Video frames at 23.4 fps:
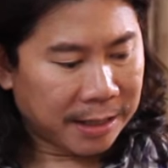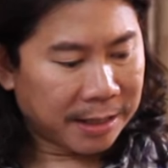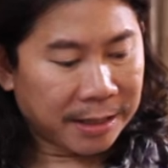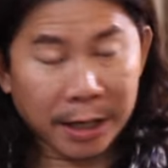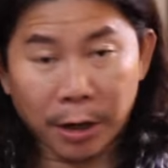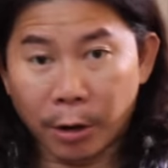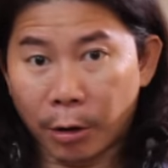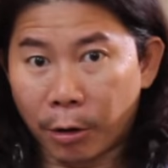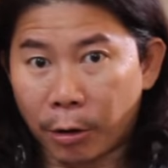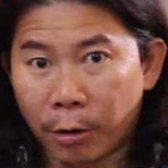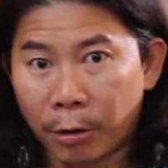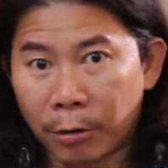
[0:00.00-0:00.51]

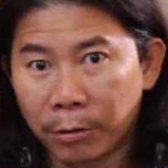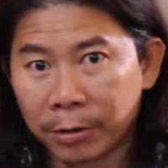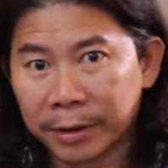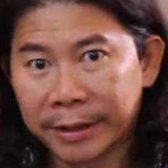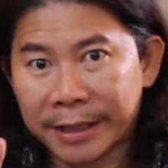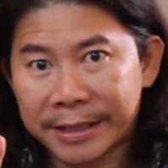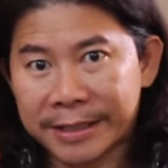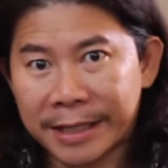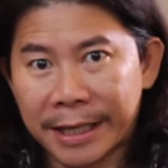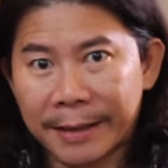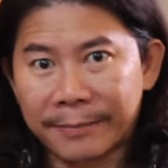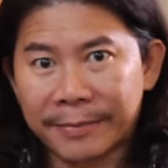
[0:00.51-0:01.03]
they're all
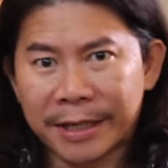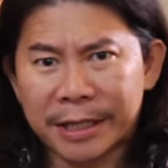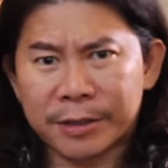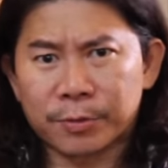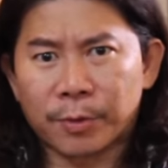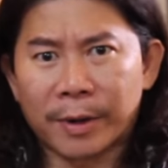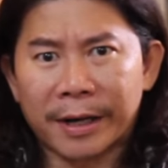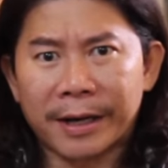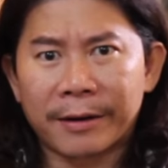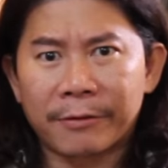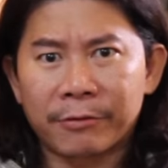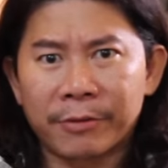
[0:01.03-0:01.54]
the same. That's
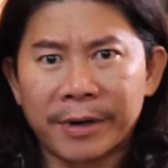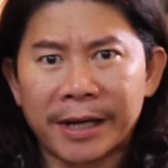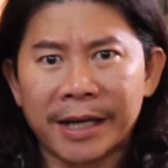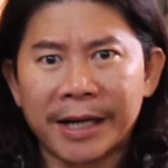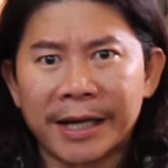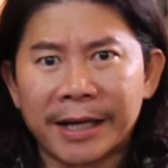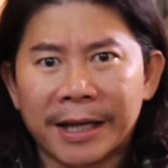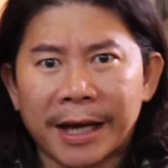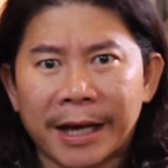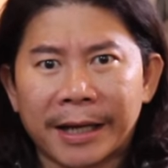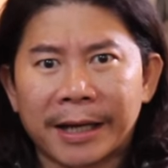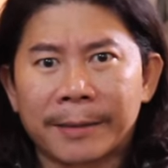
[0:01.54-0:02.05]
what I
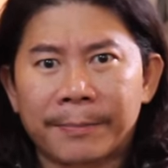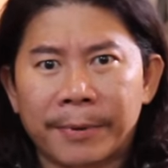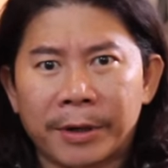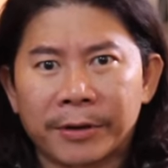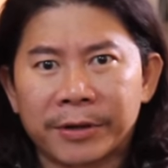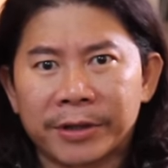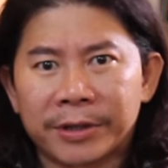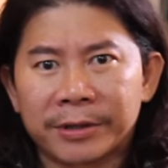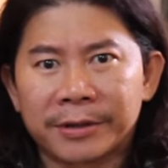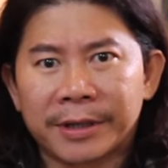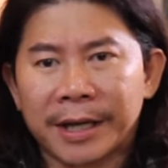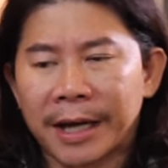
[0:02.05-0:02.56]
really like
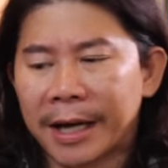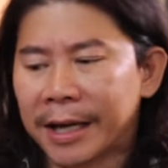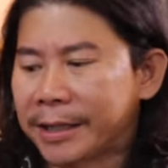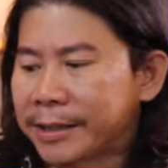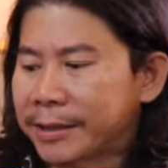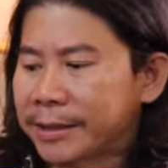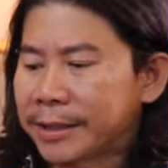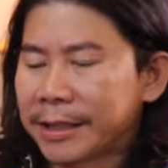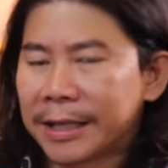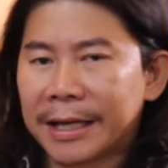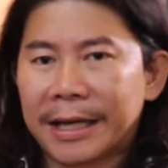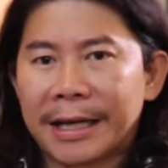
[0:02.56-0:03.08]
about you
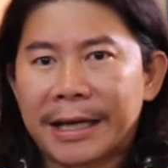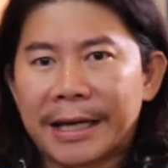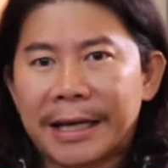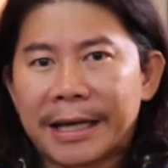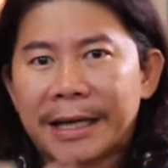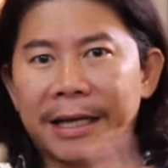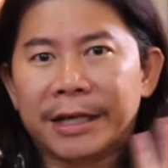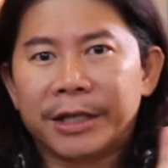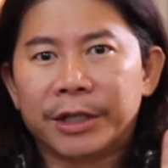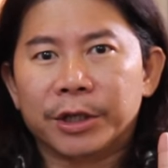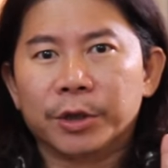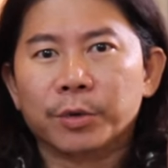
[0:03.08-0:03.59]
guys.
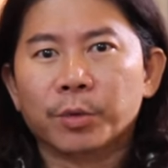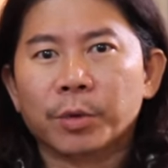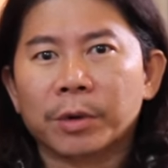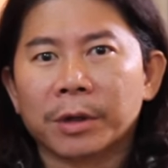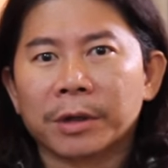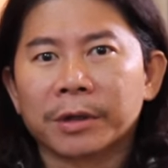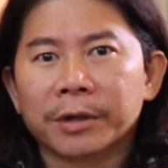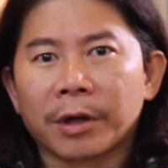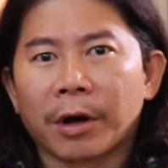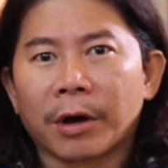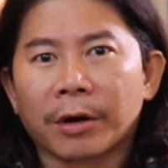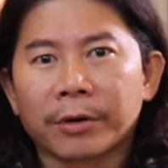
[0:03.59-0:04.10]
You
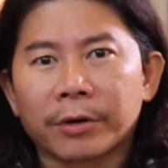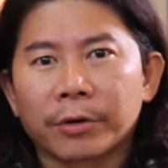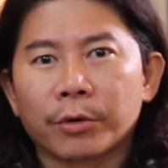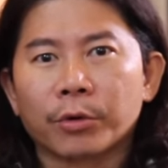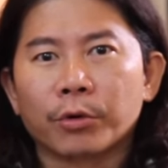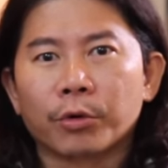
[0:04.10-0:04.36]
will not